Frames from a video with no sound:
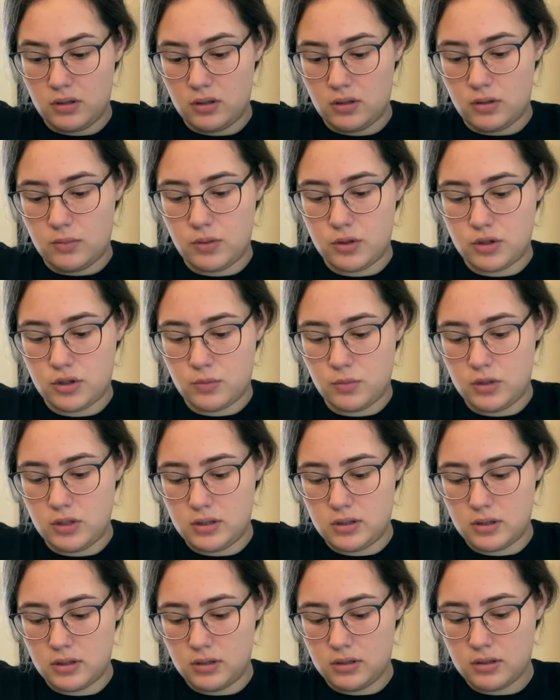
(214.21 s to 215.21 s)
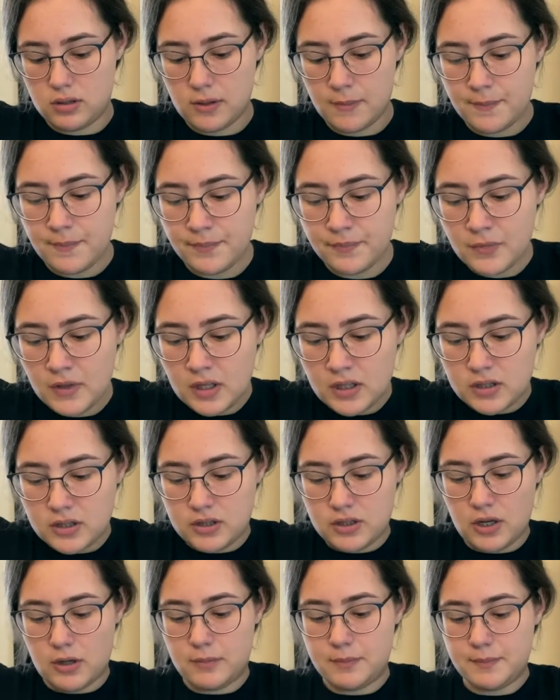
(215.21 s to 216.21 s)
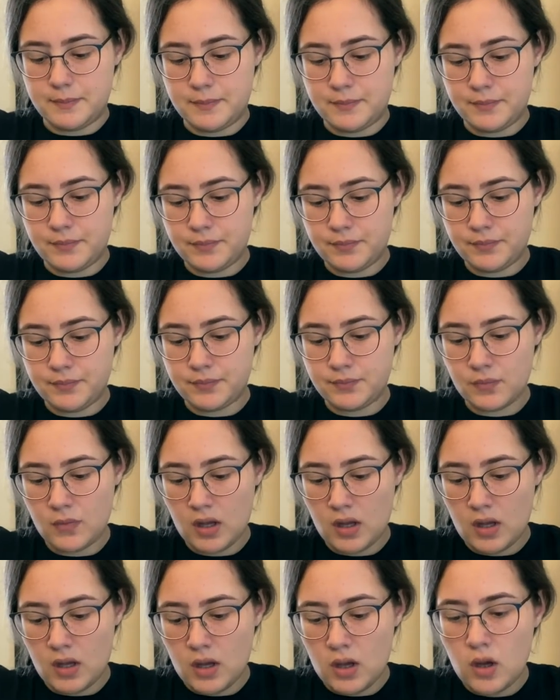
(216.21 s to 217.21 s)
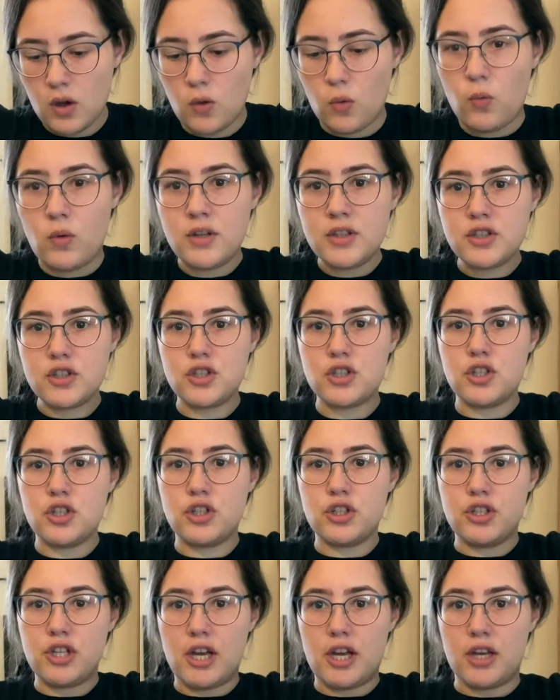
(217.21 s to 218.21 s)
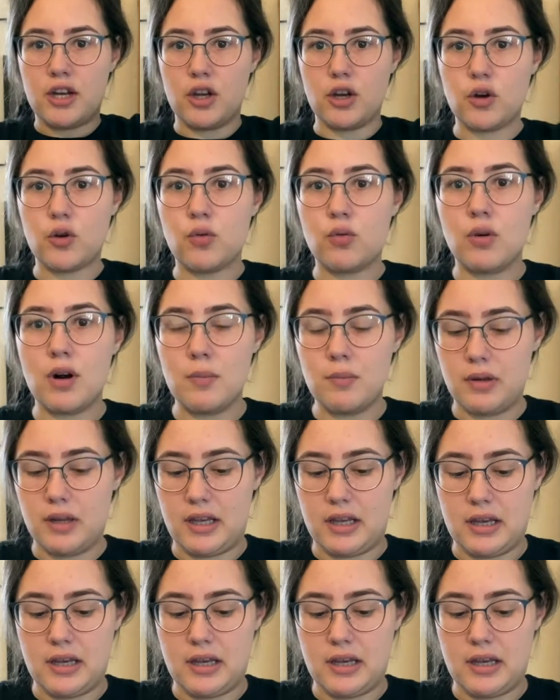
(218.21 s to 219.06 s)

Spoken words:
a bunch of pieces. So once you're done crumbling